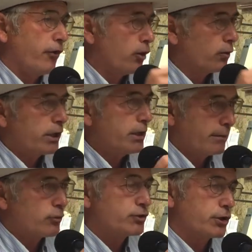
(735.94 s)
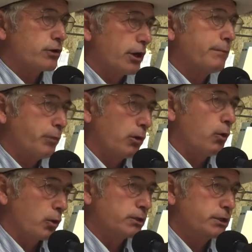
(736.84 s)
The only numbers that are up are
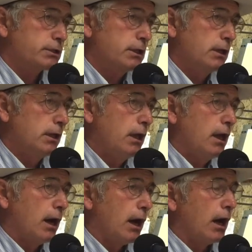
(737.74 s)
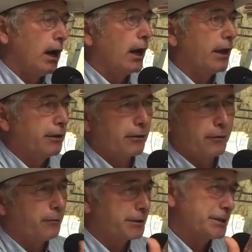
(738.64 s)
horses. You
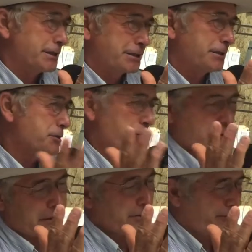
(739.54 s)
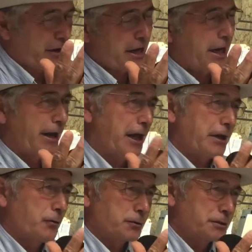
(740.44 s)
know, which is, you know, that's fine. I
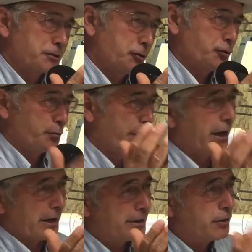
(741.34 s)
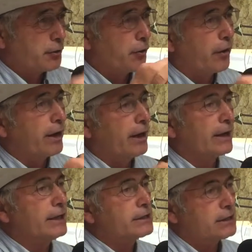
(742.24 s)
like horses too, but, you know, it
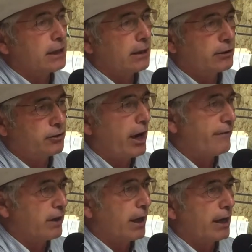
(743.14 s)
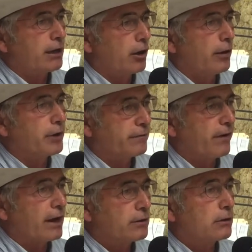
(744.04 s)
isn't a driving economic
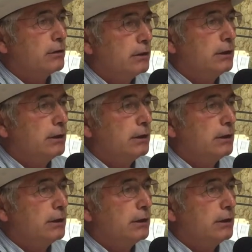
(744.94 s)
factor.